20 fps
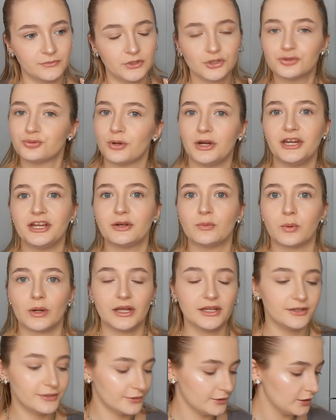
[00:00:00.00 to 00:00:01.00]
20
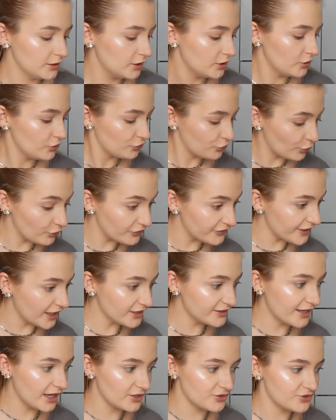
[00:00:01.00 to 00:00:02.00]
quid. So it's
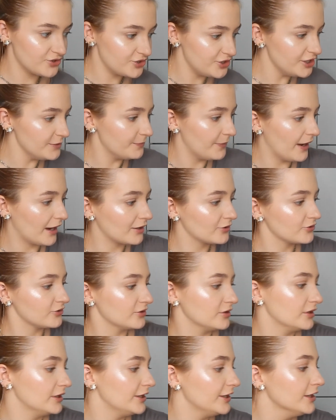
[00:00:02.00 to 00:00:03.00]
not that cheap
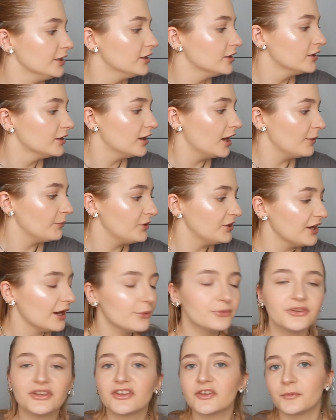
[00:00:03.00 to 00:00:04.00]
actually. I mean, I
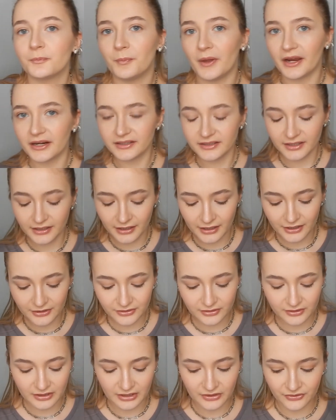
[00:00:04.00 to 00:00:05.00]
was expecting
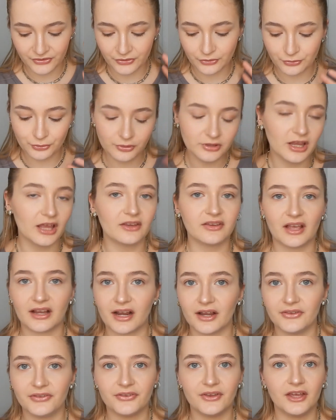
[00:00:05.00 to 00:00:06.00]
it because Douglas,
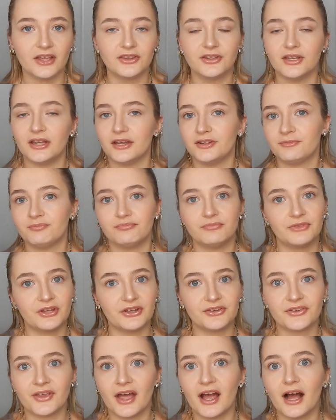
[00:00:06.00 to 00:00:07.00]
like I said, it
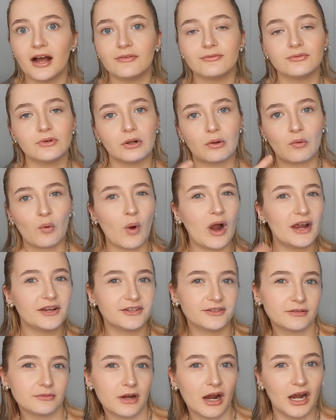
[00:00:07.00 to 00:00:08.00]
does have quite
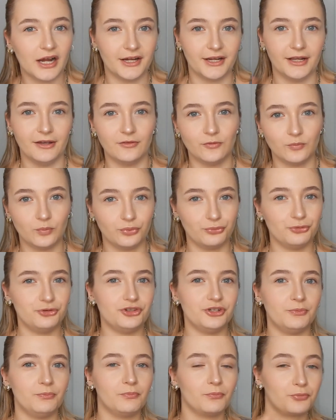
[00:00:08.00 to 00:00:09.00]
high-end
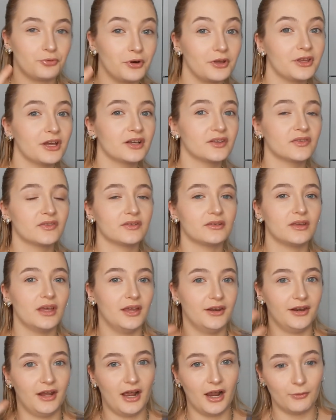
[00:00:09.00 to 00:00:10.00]
bougie products,
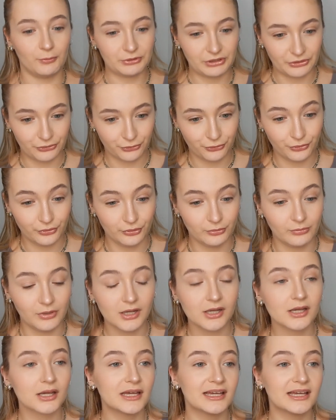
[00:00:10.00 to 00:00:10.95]
and I would assume